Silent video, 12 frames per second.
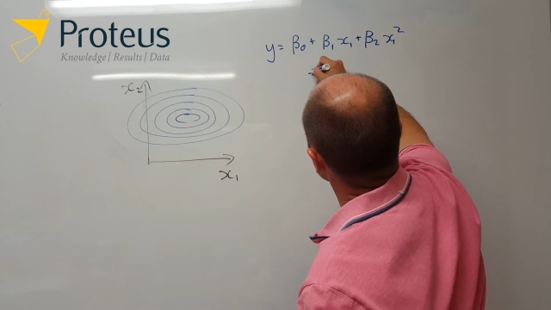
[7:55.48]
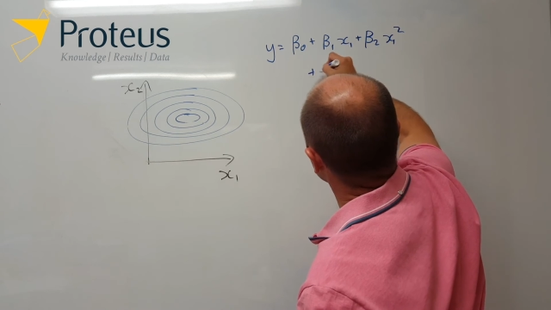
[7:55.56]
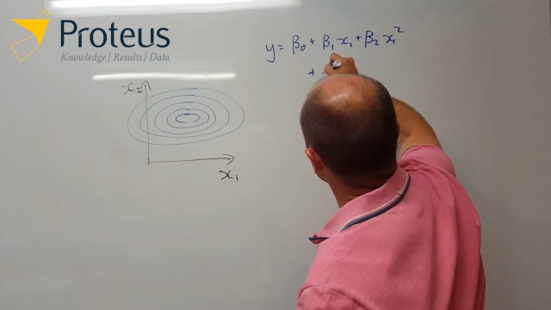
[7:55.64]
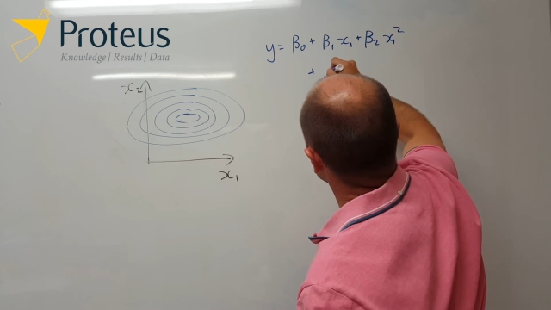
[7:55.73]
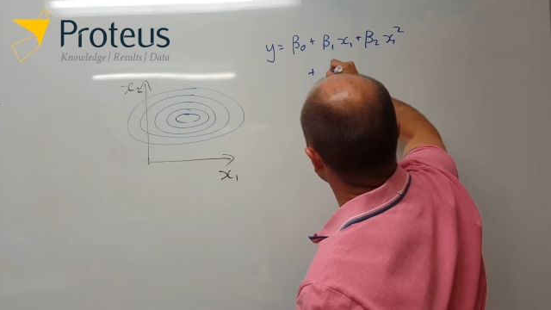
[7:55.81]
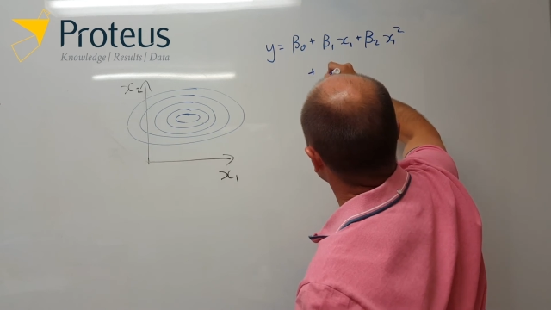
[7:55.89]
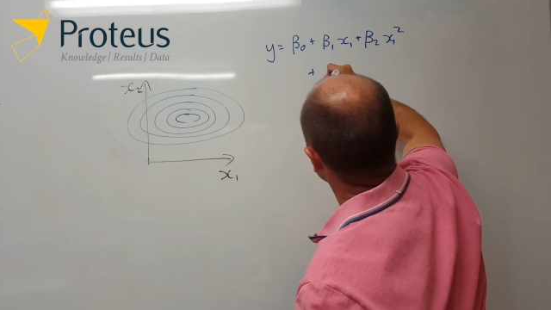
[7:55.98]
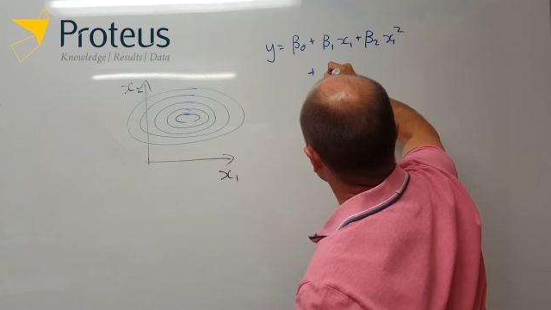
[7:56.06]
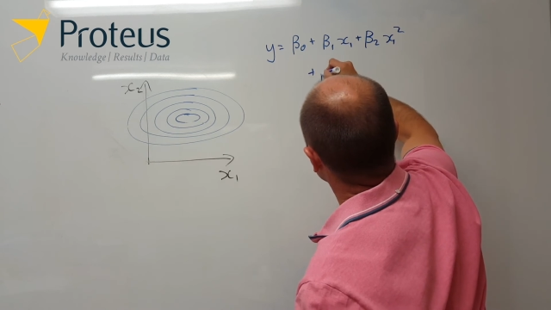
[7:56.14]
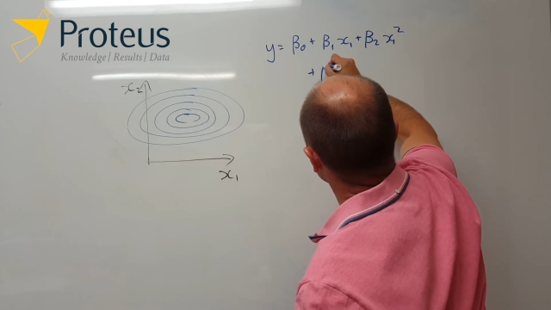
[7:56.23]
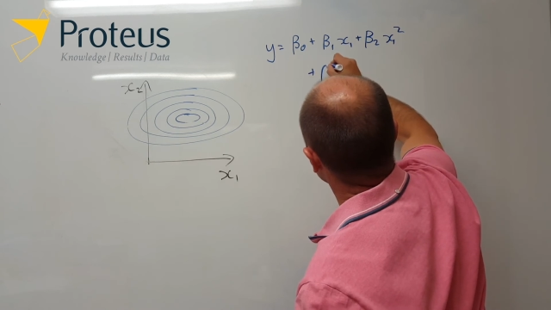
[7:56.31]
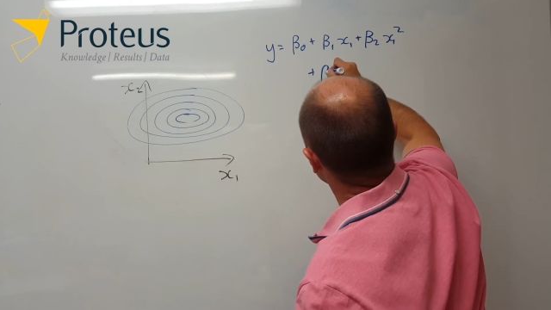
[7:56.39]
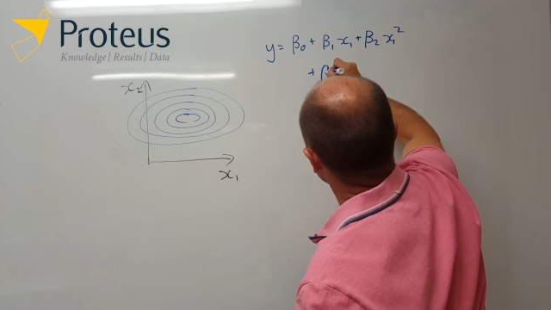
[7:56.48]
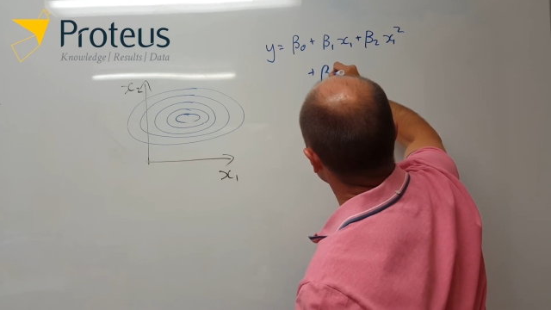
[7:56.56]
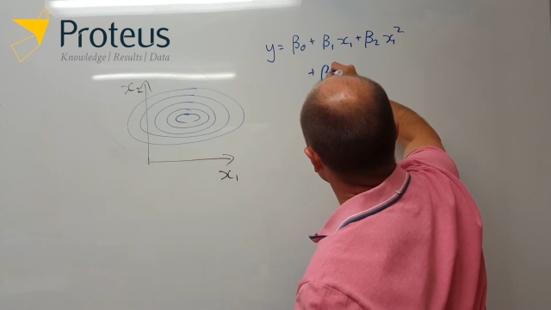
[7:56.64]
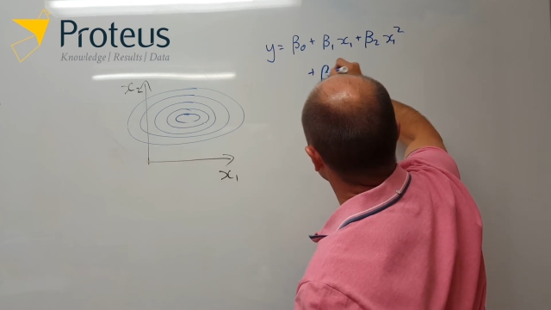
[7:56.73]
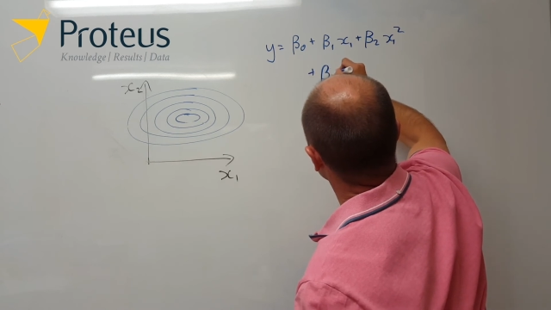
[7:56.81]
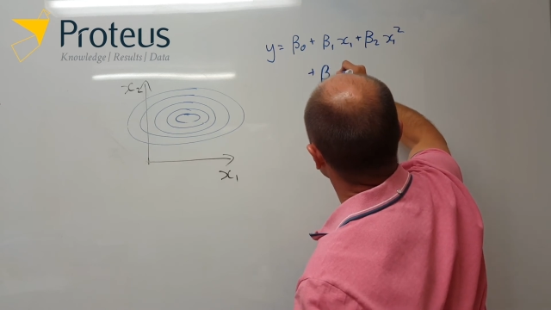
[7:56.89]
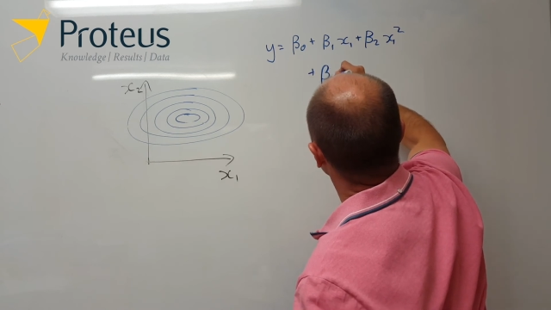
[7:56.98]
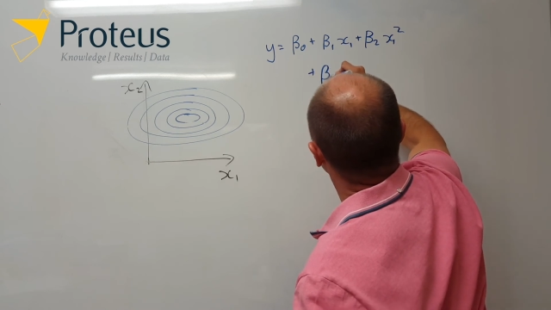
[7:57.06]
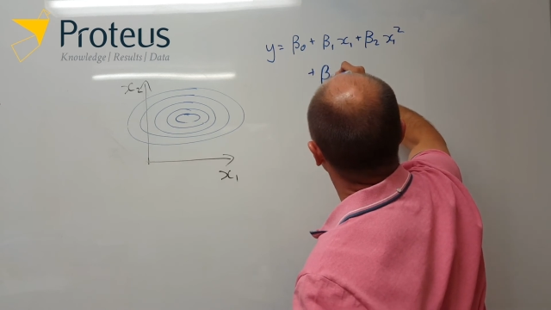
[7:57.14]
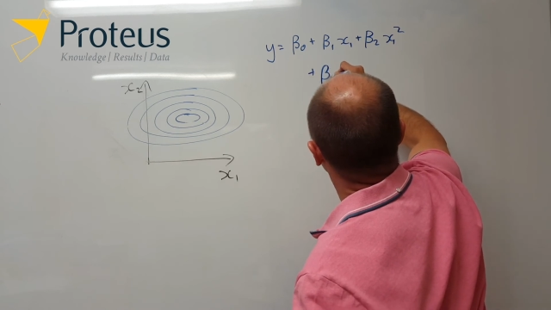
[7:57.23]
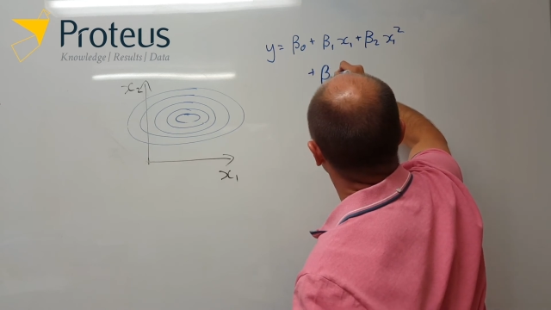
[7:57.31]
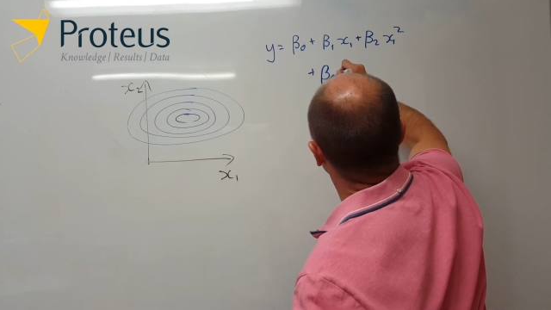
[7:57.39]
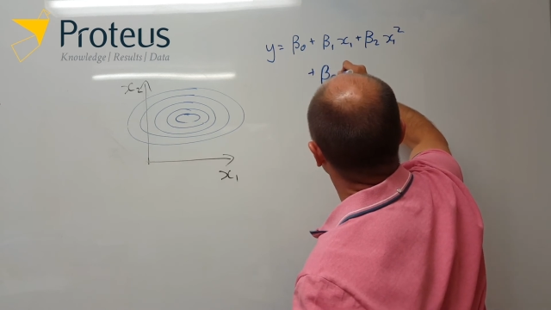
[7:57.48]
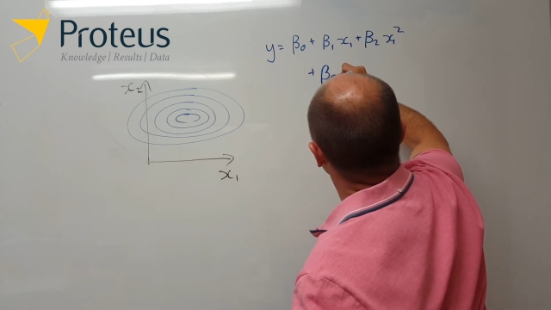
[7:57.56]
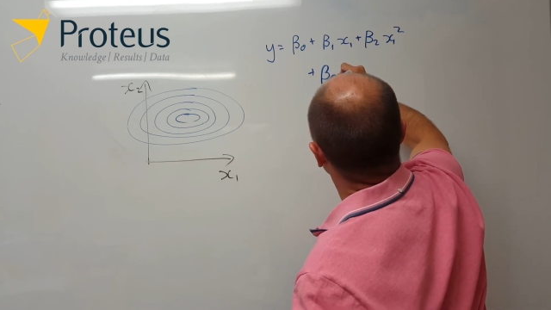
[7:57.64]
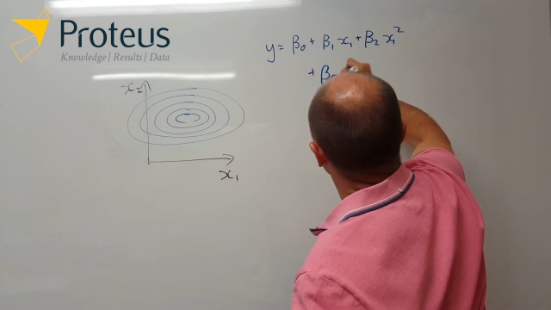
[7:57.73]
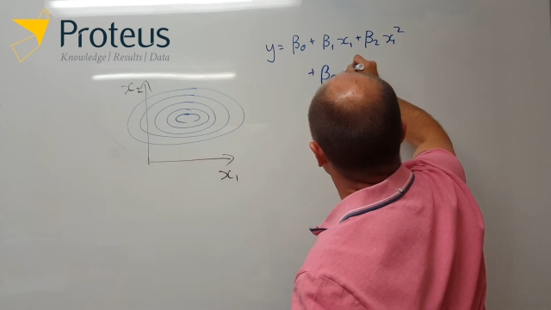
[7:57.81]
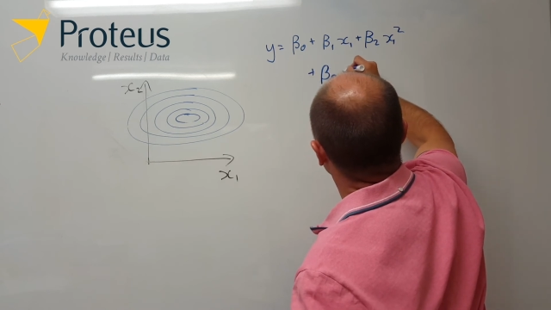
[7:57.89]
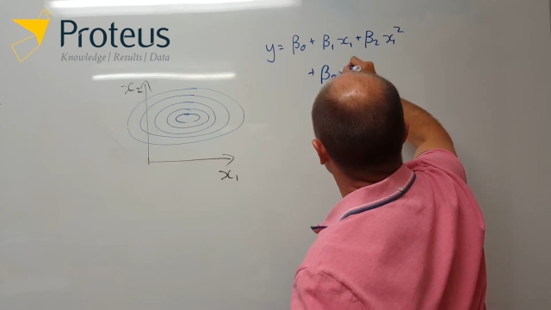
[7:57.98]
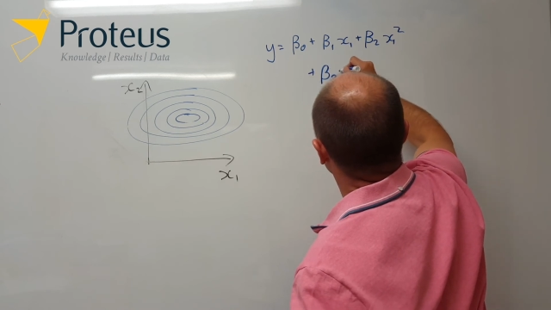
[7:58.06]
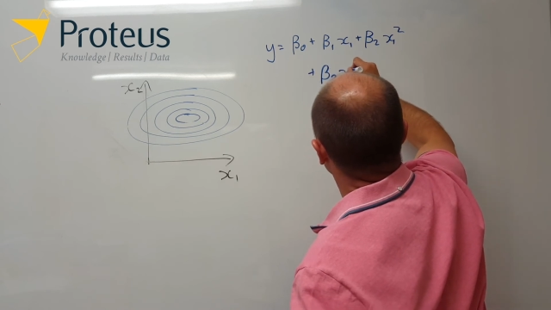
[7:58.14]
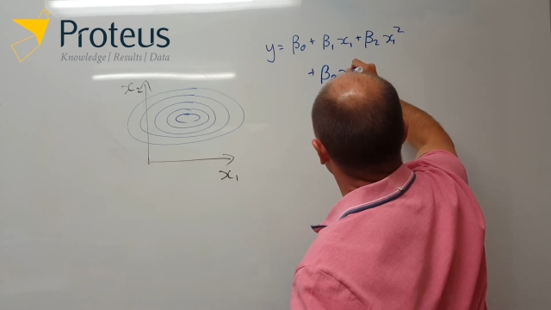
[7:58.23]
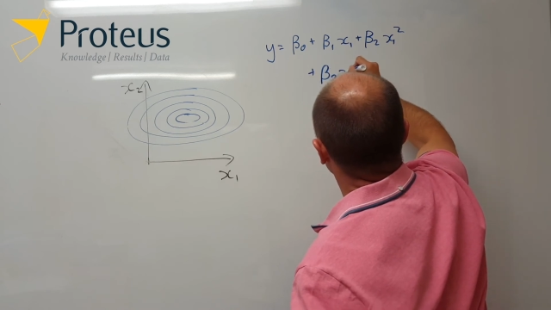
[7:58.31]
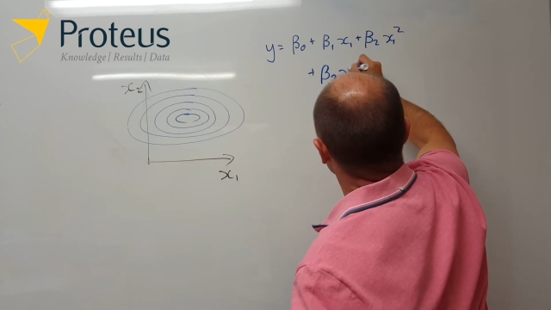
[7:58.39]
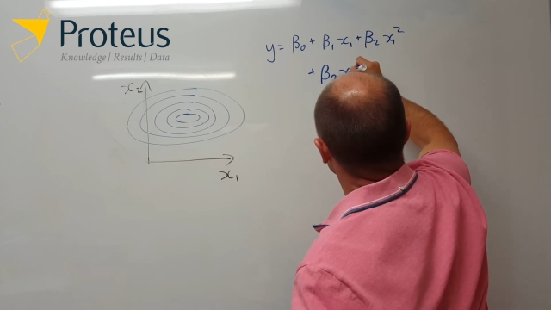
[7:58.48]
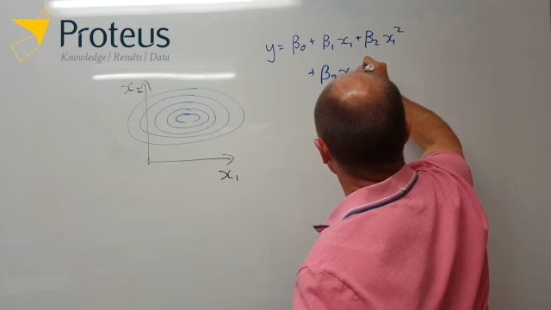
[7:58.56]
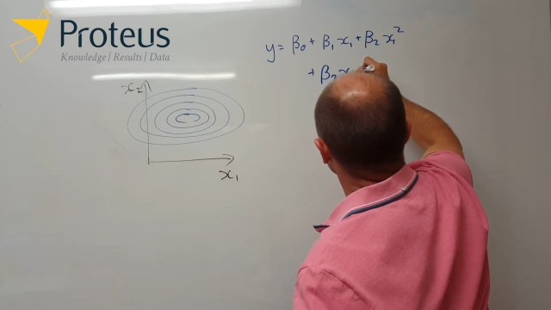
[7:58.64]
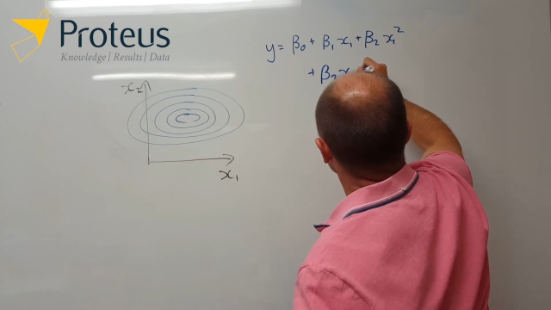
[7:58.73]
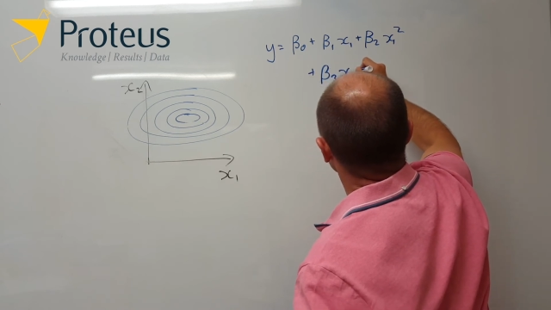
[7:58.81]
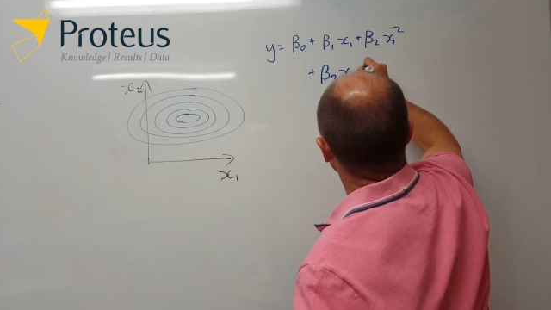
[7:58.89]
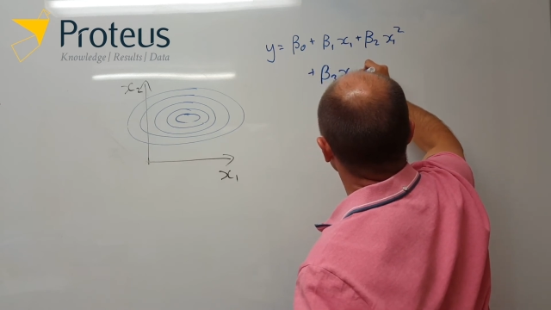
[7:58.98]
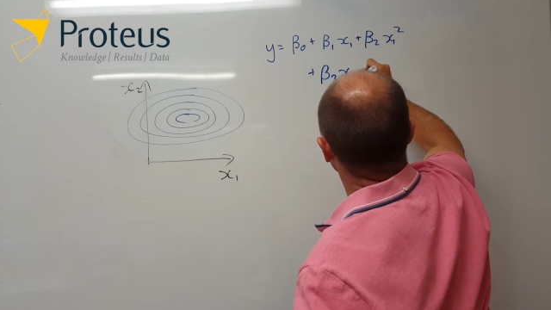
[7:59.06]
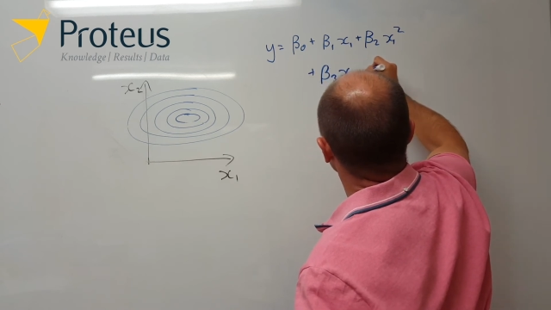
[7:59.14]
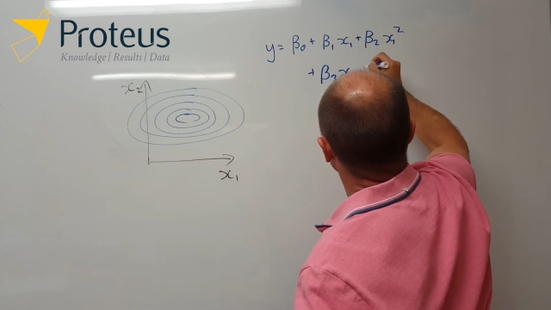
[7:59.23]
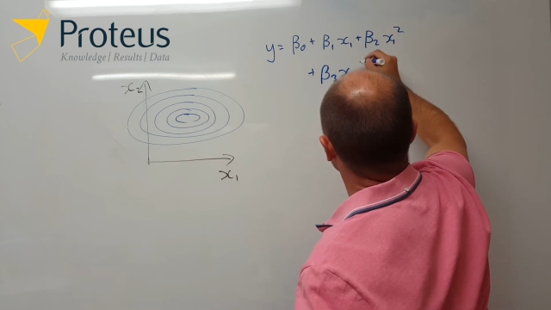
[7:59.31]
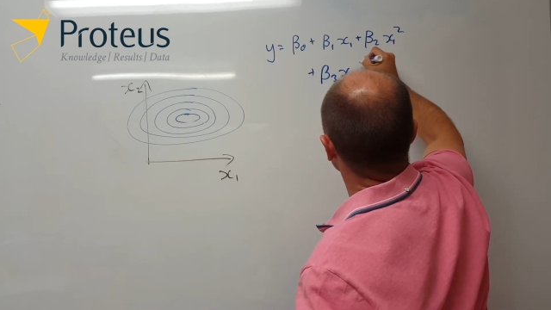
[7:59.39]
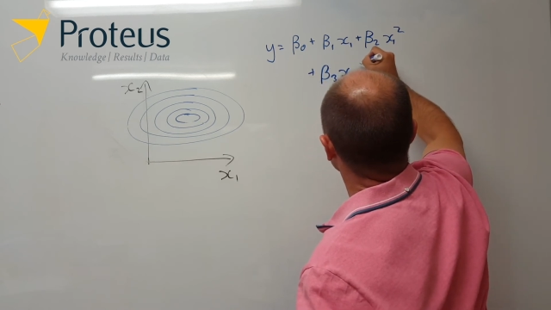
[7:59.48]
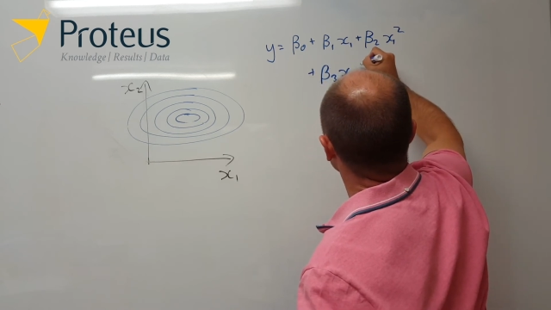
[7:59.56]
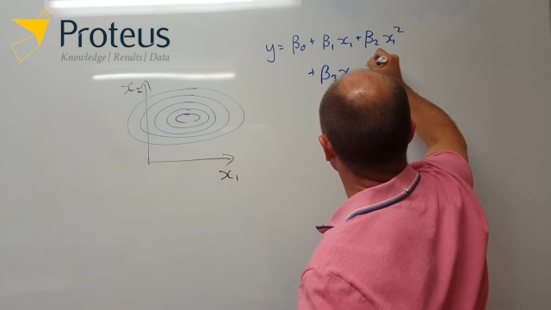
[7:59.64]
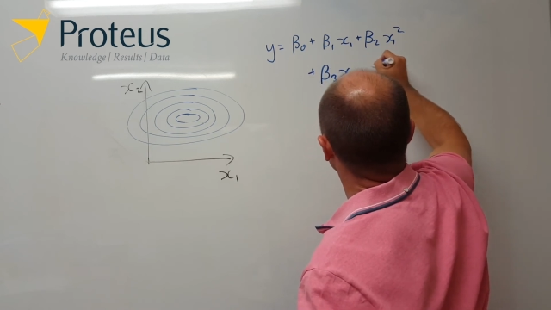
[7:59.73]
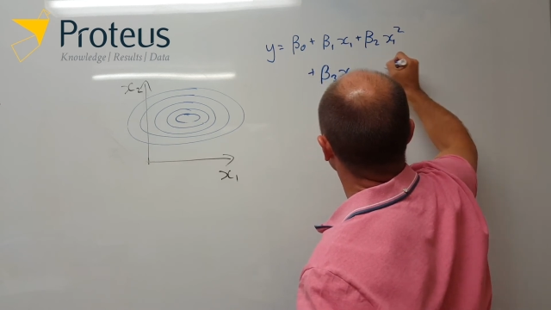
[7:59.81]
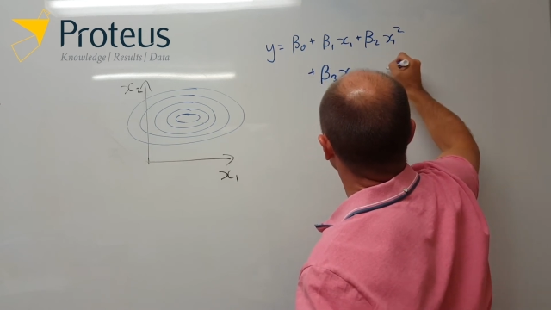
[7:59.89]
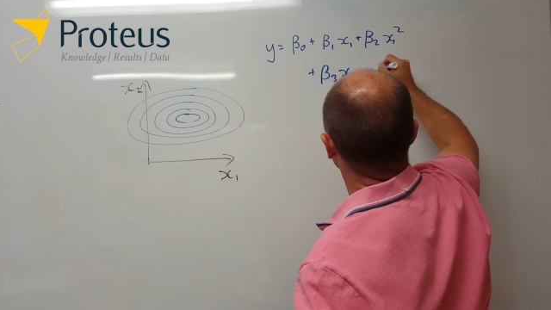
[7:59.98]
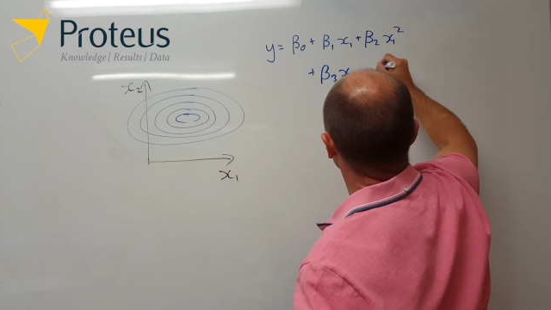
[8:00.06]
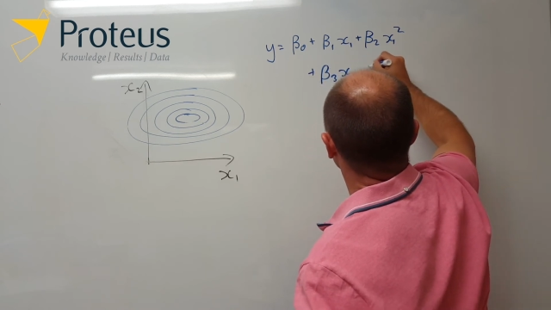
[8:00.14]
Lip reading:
Nobody's mouth can be seen.